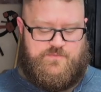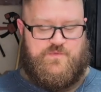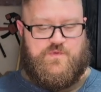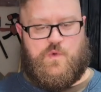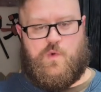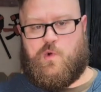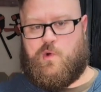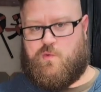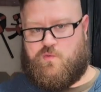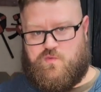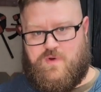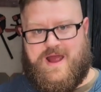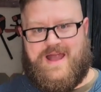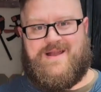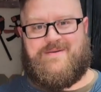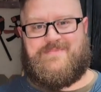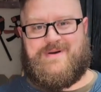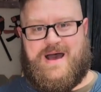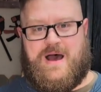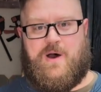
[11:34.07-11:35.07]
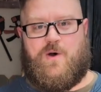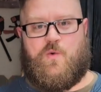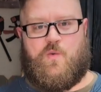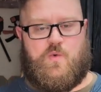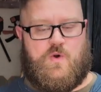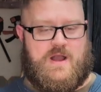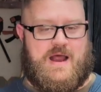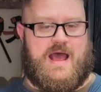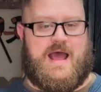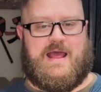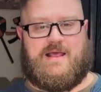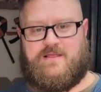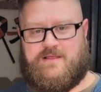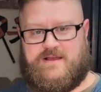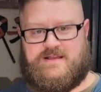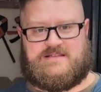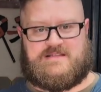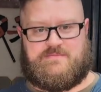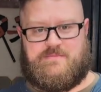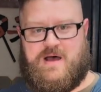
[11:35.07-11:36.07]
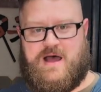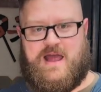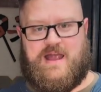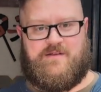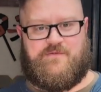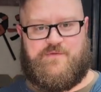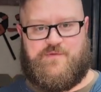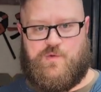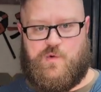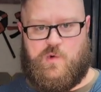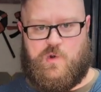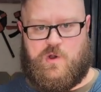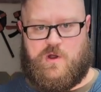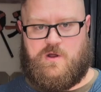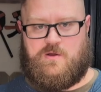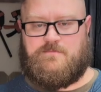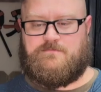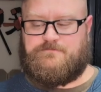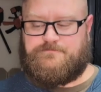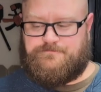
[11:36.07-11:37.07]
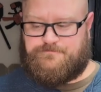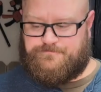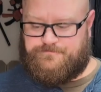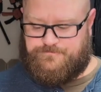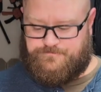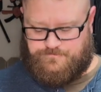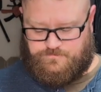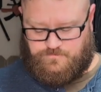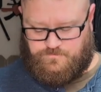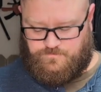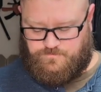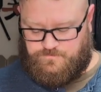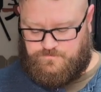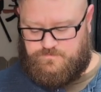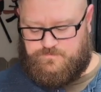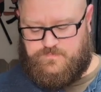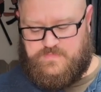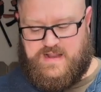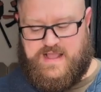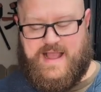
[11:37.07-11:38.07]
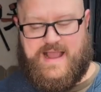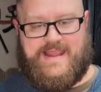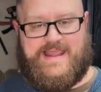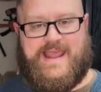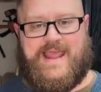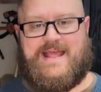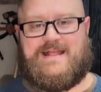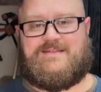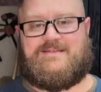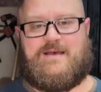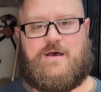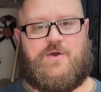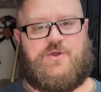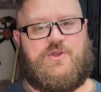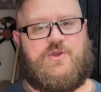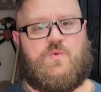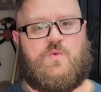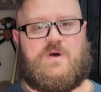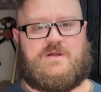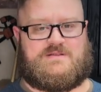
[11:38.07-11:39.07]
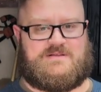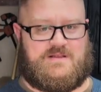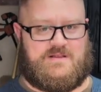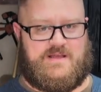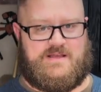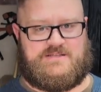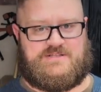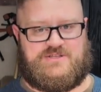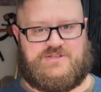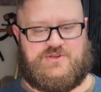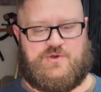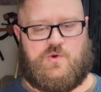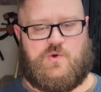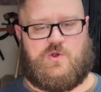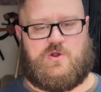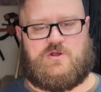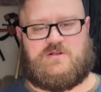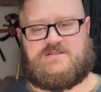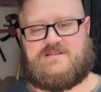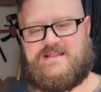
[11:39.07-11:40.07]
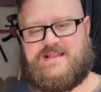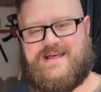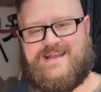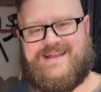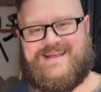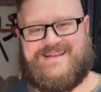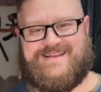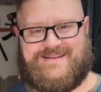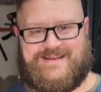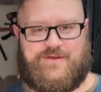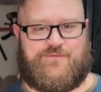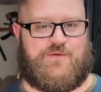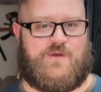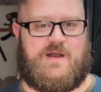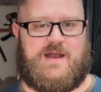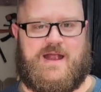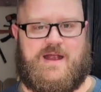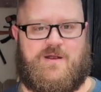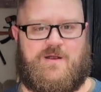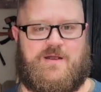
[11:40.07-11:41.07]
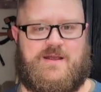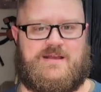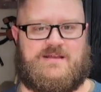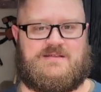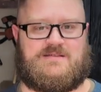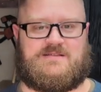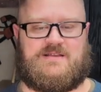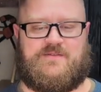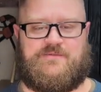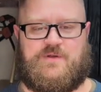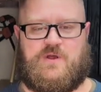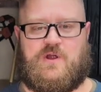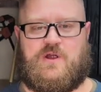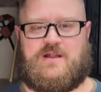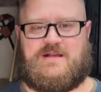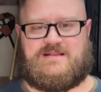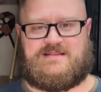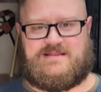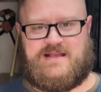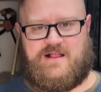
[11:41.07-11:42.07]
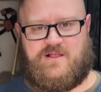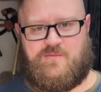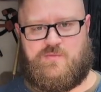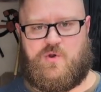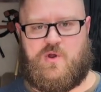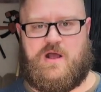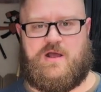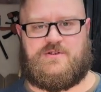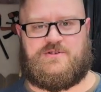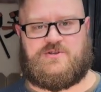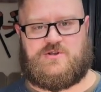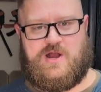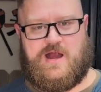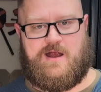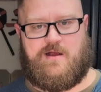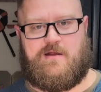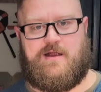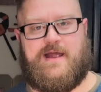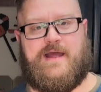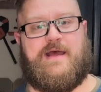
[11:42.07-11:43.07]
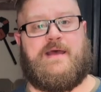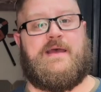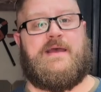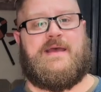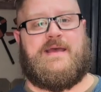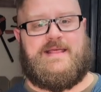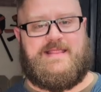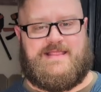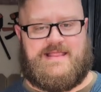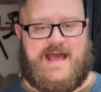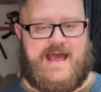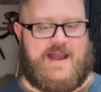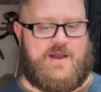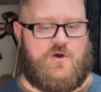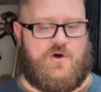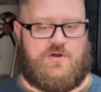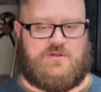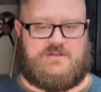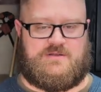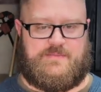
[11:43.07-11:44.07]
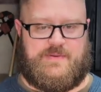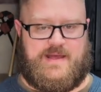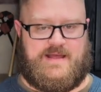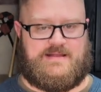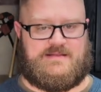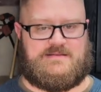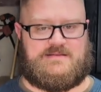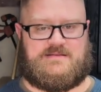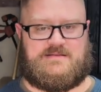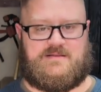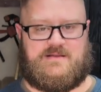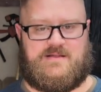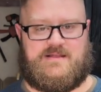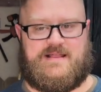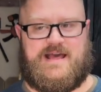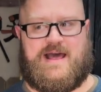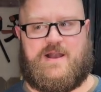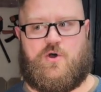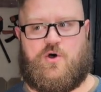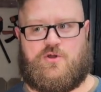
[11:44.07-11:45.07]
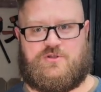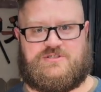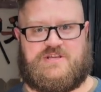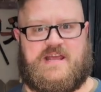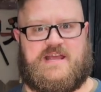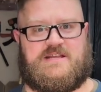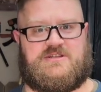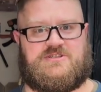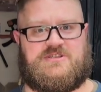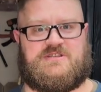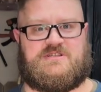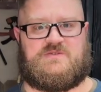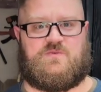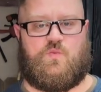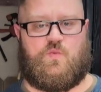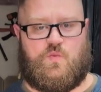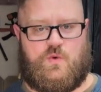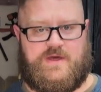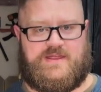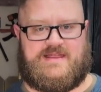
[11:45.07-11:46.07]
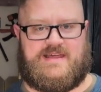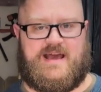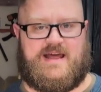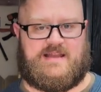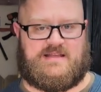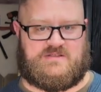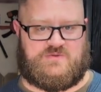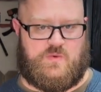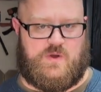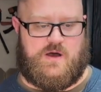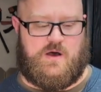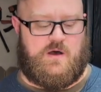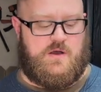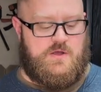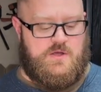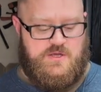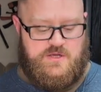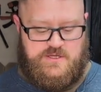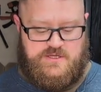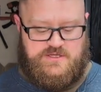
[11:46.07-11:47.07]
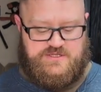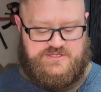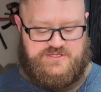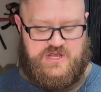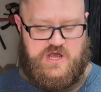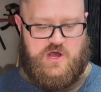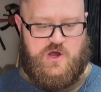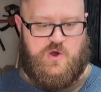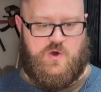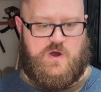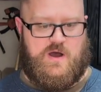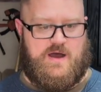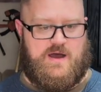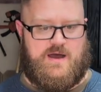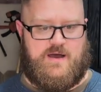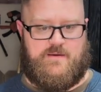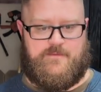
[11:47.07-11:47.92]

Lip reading: for right about what I list mine for. I can't tell you what to list yours, and then in different areas, if you're going to sell them around your area, that all depends, that all changes with that as well. So